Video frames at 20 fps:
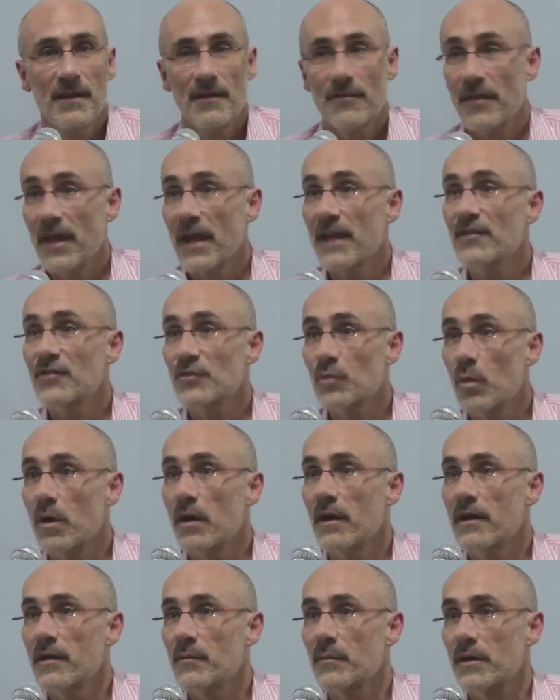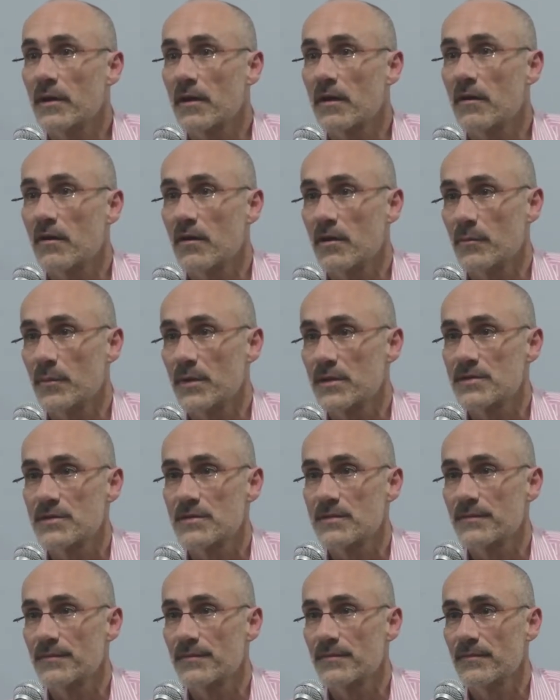That's why I'm an
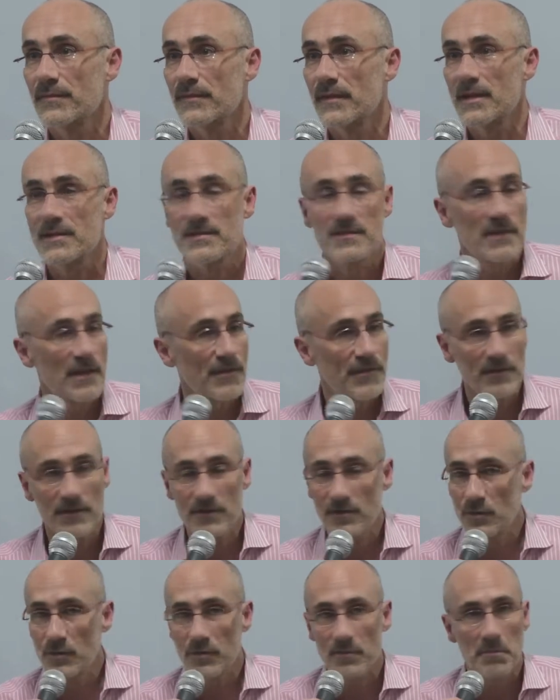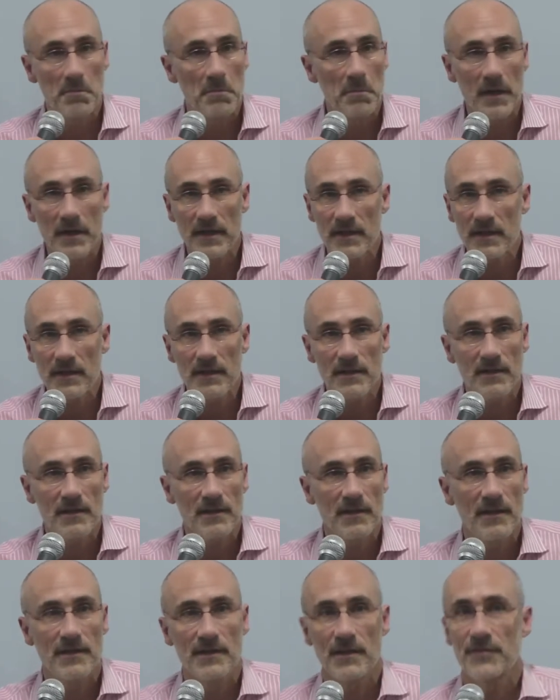economist. It has nothing to do with money,
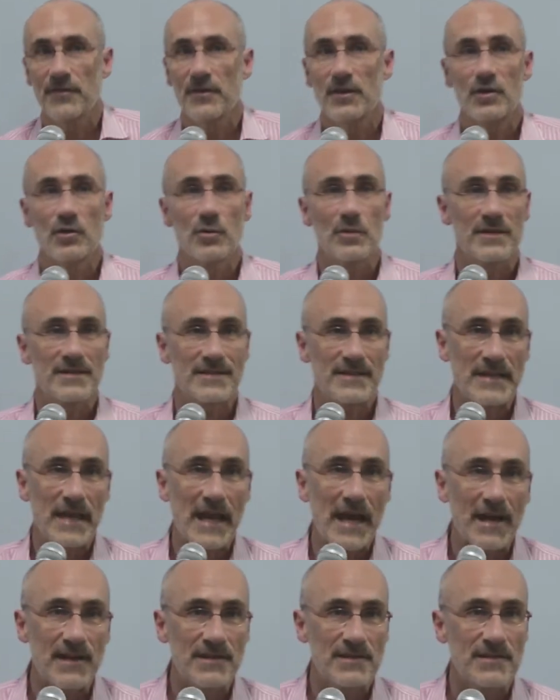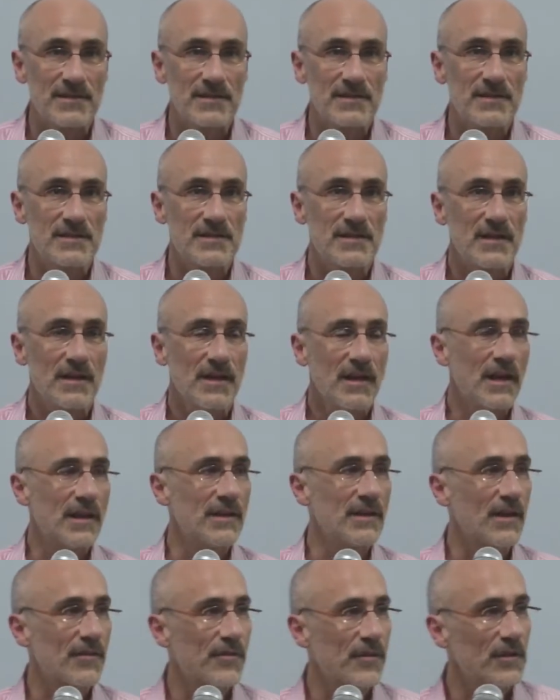and nothing to do with taxes,
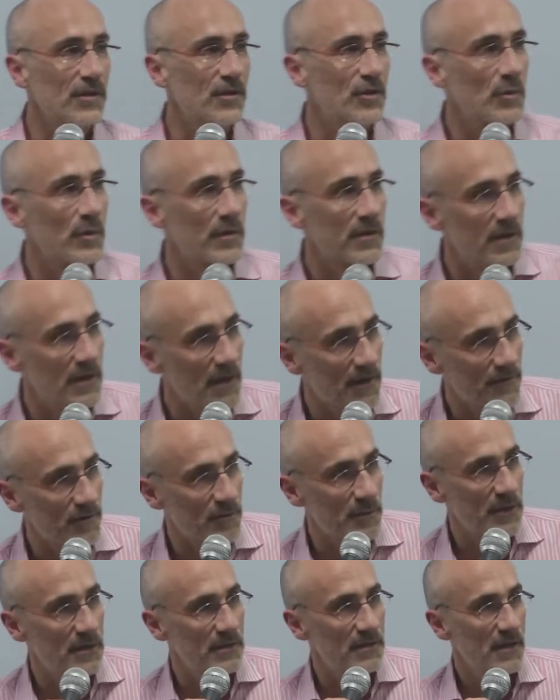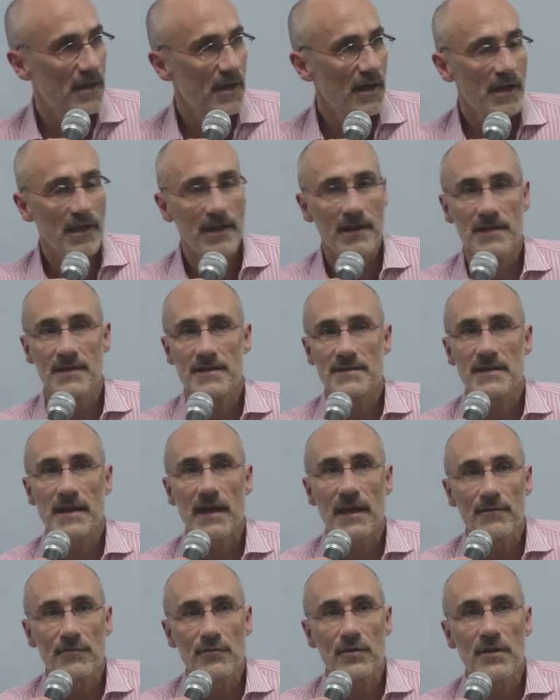and nothing to do with government. And it has
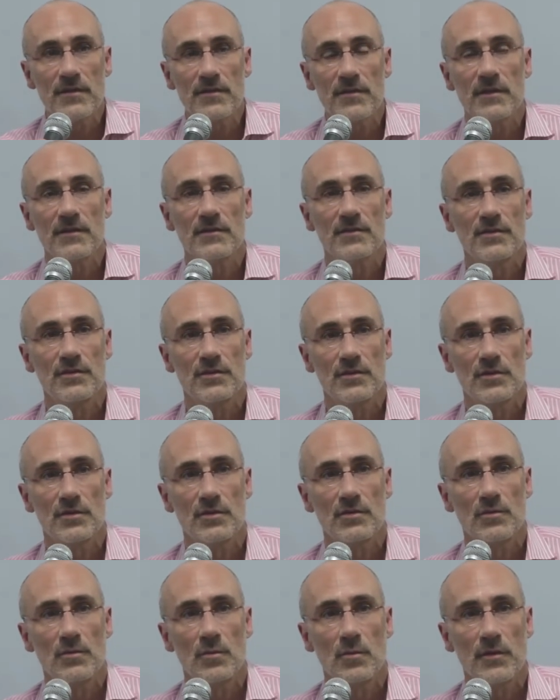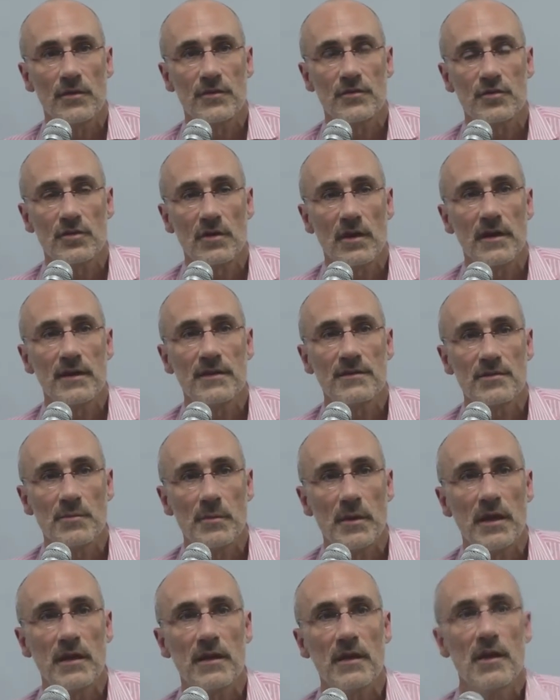everything to do with trying to
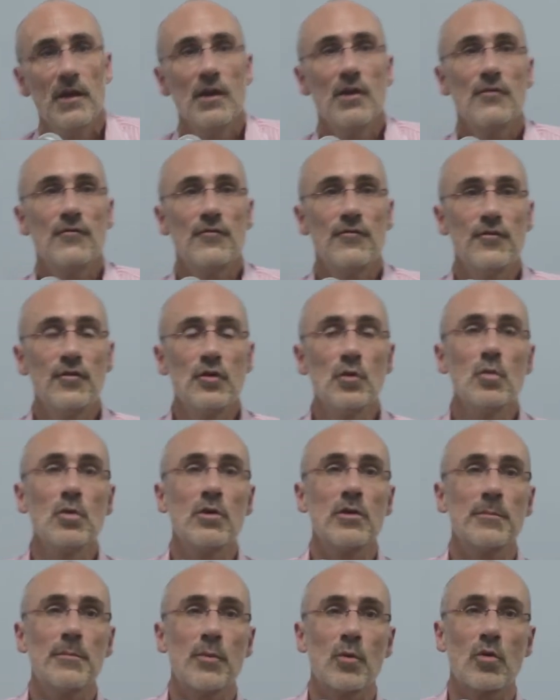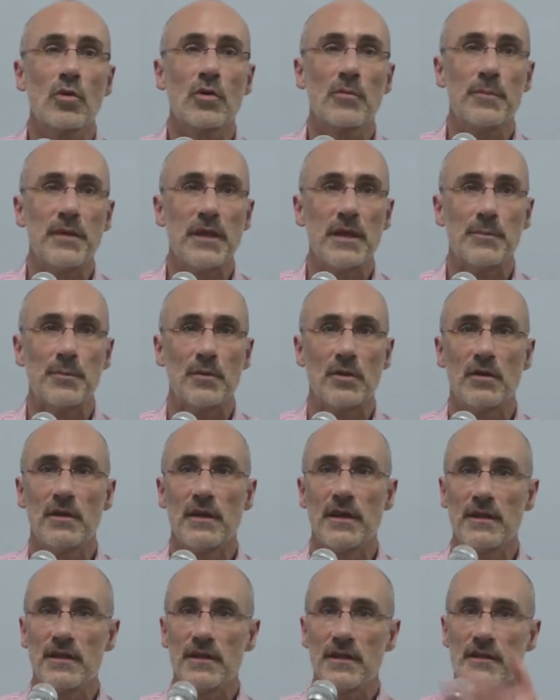make fewer poor people
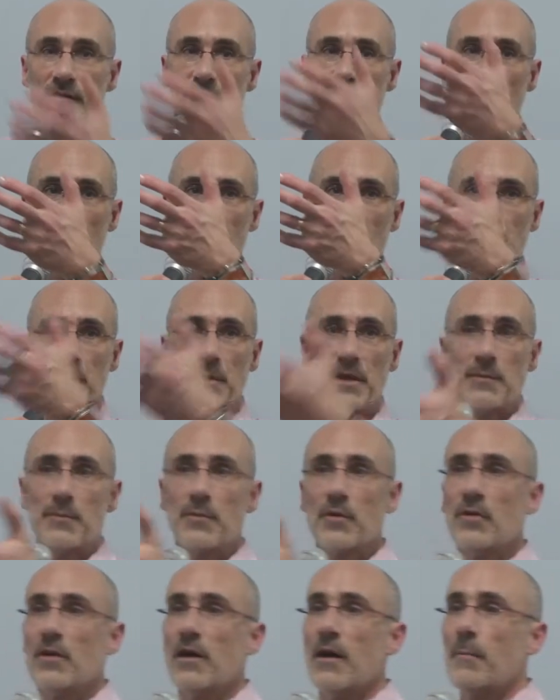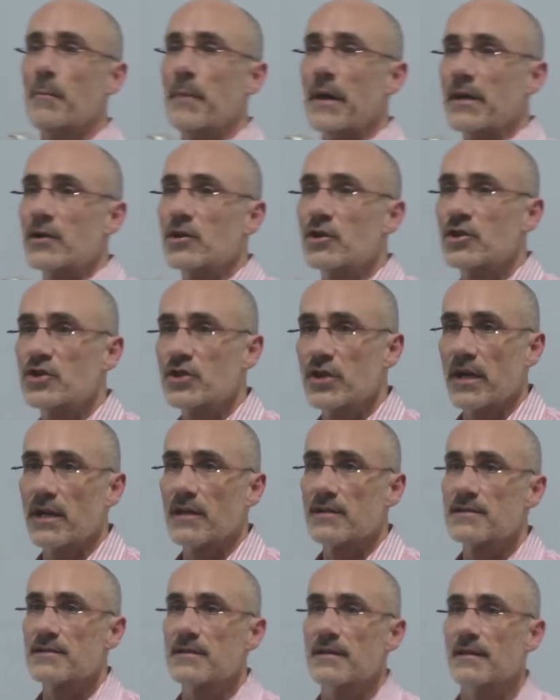and give people a better
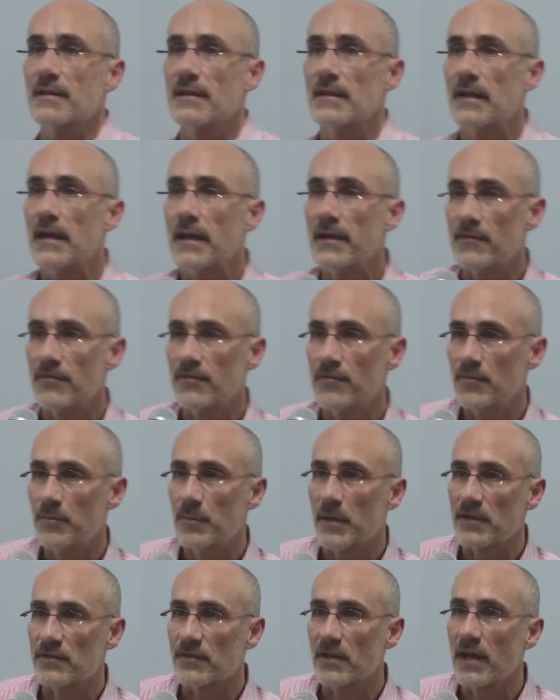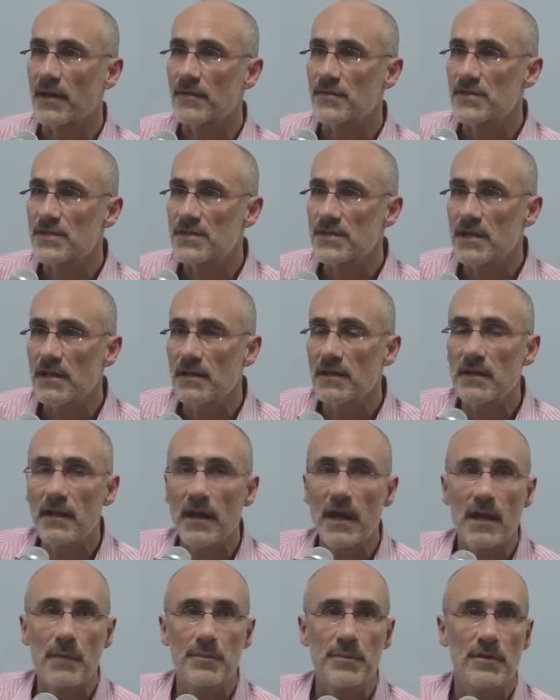chance in life, because I've seen it
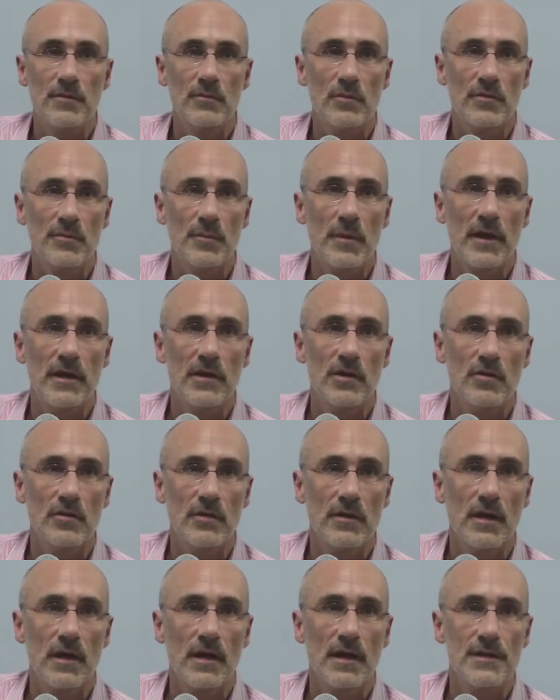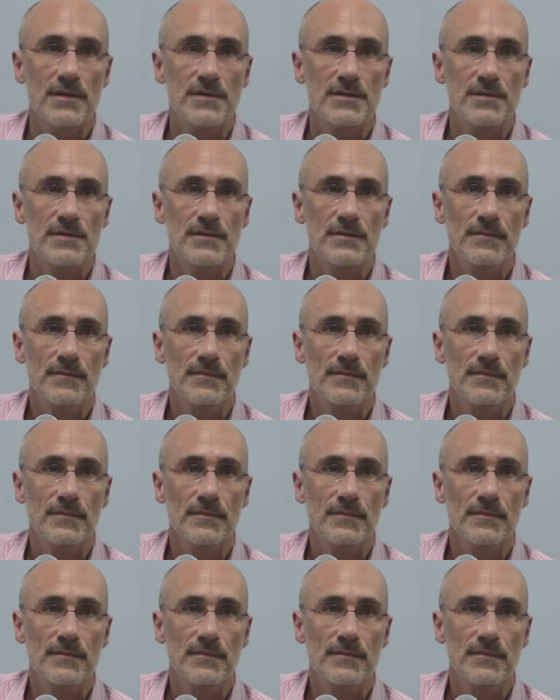happen with my own eyes.